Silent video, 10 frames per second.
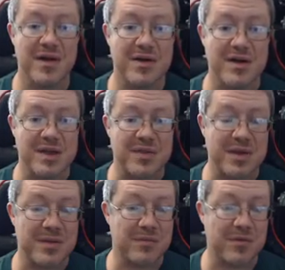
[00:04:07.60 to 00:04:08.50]
and
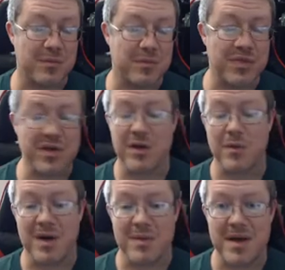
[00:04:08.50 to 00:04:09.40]
then they go
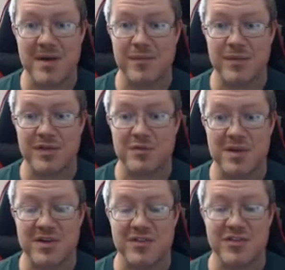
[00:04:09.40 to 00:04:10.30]
right back before the
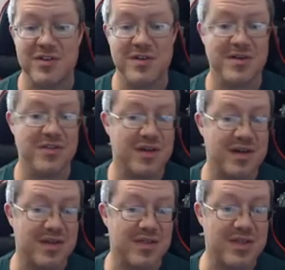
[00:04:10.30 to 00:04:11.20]
expansion starts,
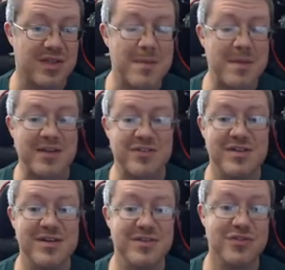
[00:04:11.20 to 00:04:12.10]
then it makes
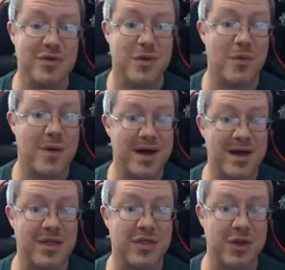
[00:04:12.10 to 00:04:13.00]
sense
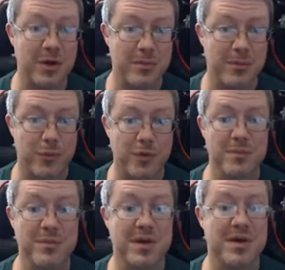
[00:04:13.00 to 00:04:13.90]
why they're important
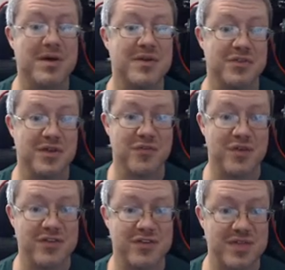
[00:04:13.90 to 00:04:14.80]
because they're
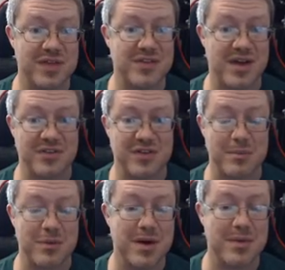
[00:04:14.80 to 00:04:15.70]
facing the exact same
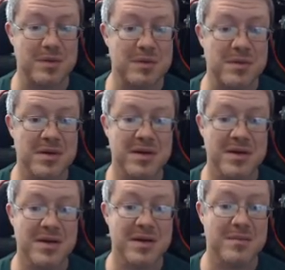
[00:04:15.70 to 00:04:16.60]
problem.
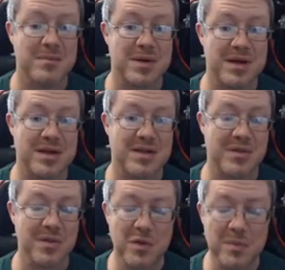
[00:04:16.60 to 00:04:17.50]
But they're a
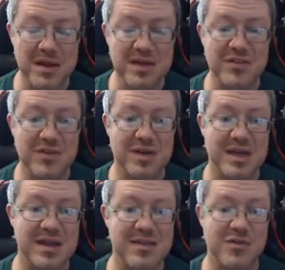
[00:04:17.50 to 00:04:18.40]
little bit easier to get
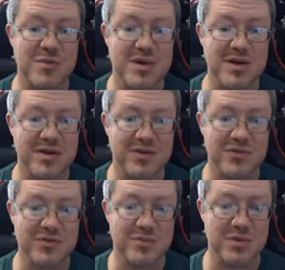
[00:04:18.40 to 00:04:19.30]
into because,
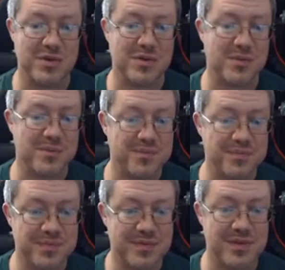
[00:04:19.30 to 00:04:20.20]
the
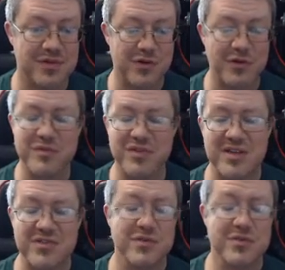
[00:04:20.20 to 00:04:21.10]

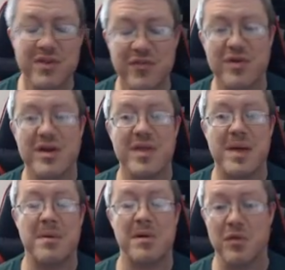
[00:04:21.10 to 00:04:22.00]
circumstances are different in that
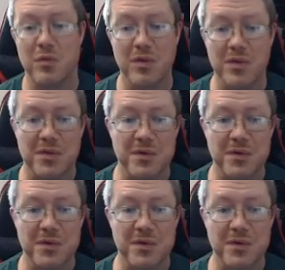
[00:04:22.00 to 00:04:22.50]
part of the world.